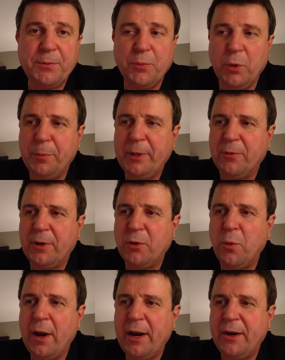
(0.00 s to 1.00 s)
will be
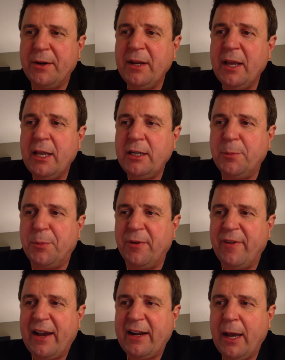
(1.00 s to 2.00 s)
required to provide